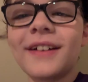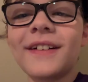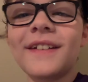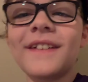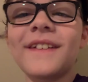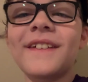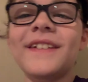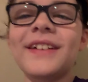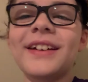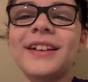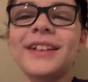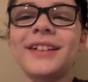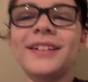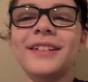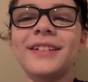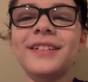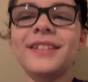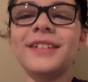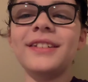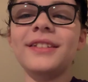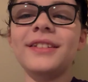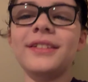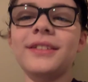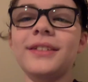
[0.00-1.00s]
oh wait,
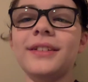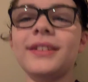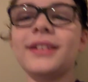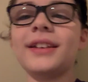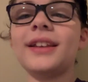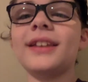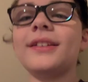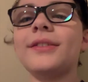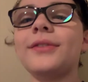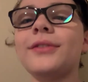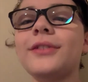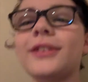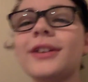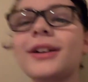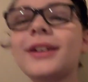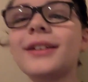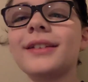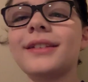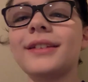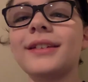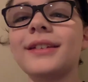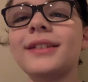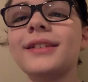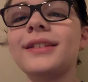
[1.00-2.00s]
in case if you
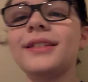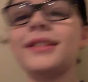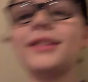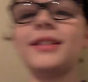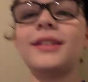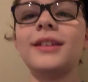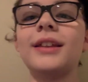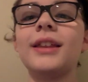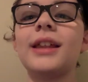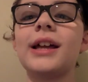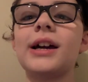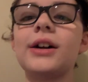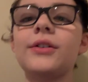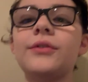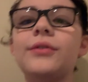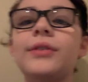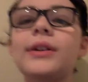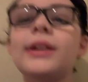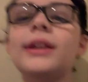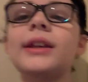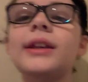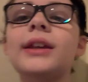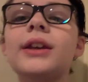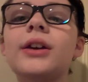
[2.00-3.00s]
guys didn't see that
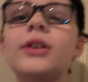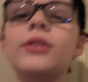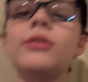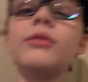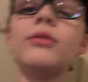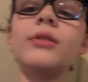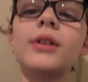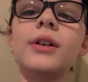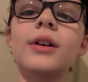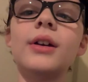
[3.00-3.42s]
video,